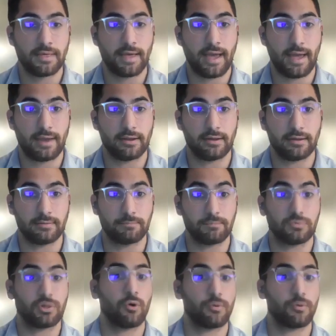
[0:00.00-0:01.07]
at a
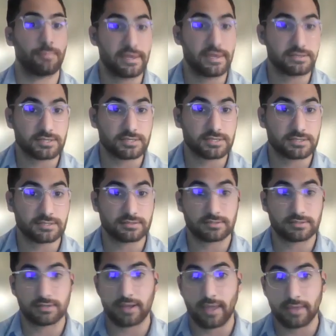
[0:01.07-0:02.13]
lower basis
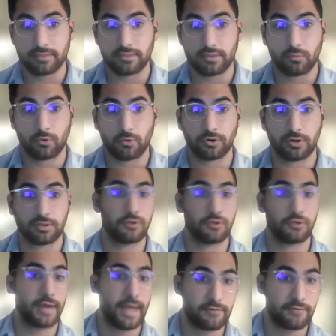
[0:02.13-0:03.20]
today than they were a year
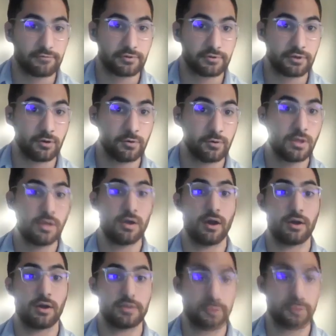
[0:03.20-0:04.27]
and a half ago,
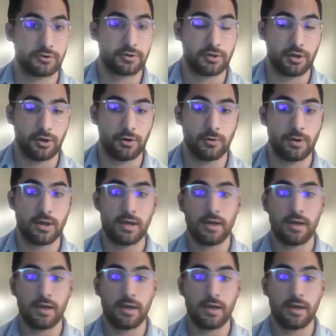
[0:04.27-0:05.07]
a year ago.